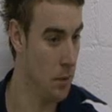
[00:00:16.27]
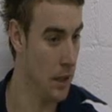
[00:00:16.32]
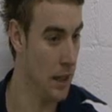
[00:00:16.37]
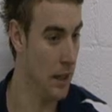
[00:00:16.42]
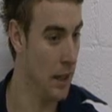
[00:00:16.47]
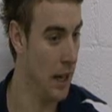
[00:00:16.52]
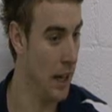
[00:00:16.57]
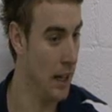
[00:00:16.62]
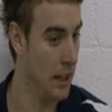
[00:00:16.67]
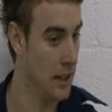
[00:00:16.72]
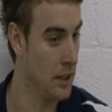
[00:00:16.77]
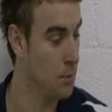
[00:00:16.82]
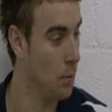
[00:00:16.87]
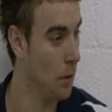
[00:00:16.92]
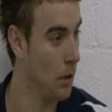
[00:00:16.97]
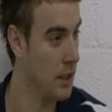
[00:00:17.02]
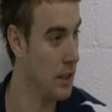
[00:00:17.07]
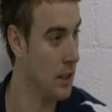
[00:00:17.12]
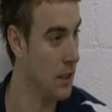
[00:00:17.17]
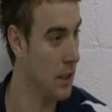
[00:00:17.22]
me and Alex
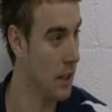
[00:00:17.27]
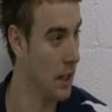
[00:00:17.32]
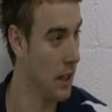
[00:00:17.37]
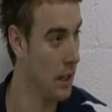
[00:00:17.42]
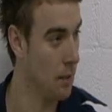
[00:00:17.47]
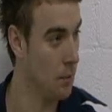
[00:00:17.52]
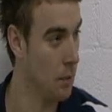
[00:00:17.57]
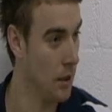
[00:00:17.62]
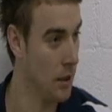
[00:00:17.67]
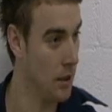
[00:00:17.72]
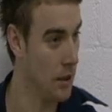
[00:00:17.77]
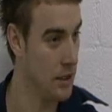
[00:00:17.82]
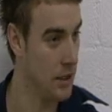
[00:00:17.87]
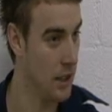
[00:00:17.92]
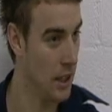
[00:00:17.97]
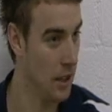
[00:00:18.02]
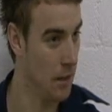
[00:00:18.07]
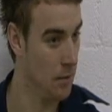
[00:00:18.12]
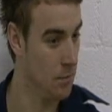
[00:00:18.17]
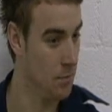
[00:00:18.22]
personally, like
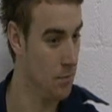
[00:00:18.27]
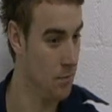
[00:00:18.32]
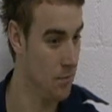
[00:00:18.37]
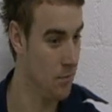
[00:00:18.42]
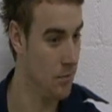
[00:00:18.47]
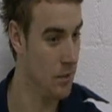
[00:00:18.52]
because um,